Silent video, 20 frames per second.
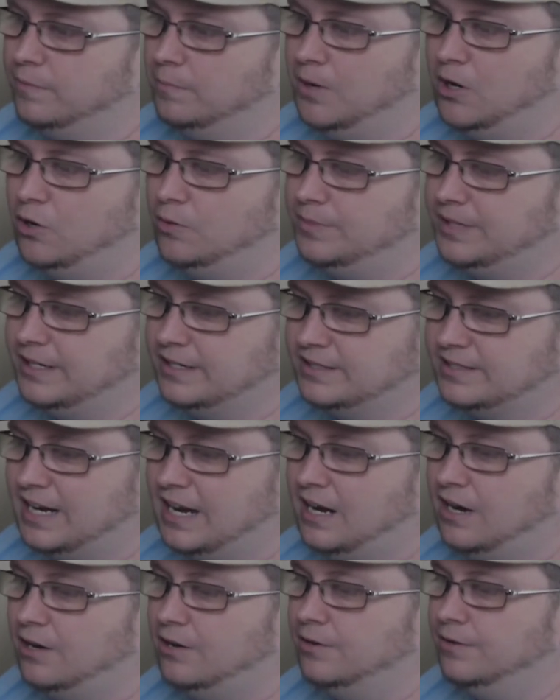home the
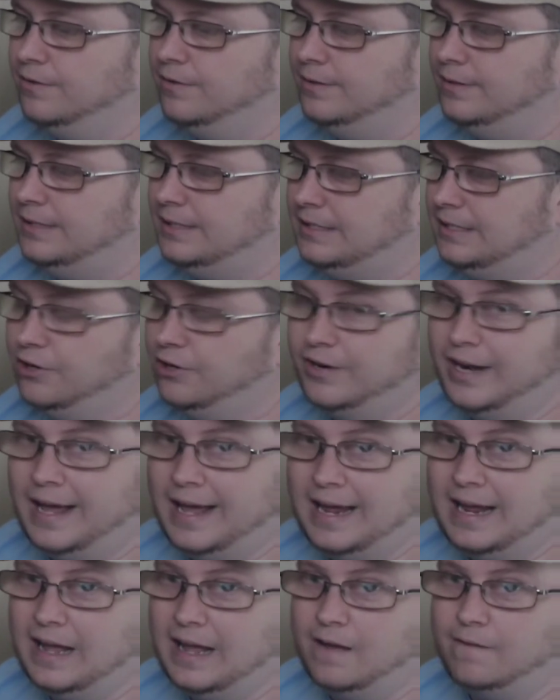entire year and a
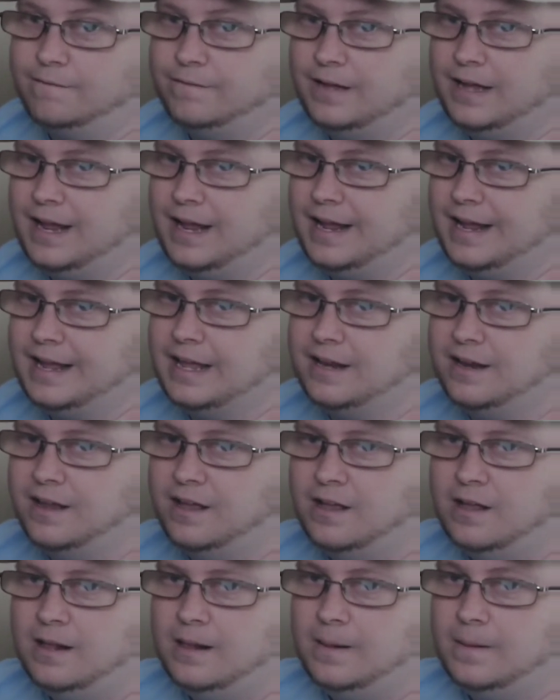half, and
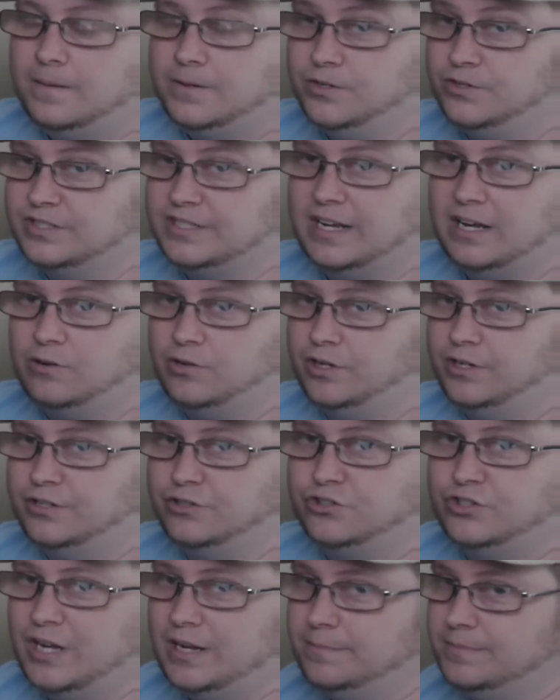you see how good a
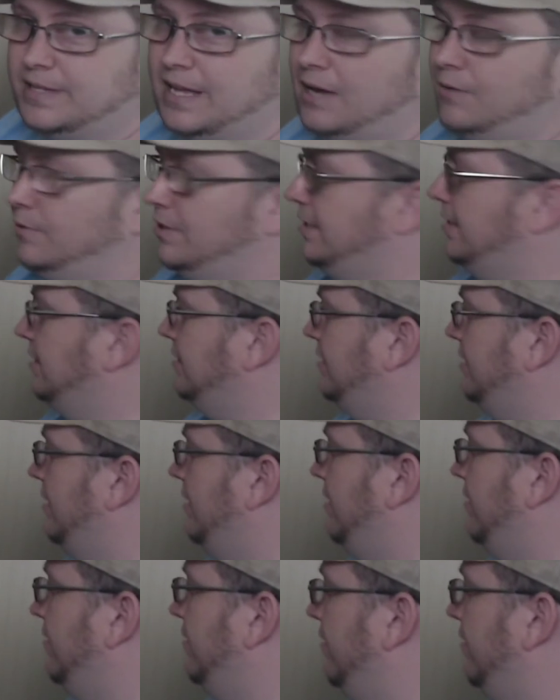shape that one is and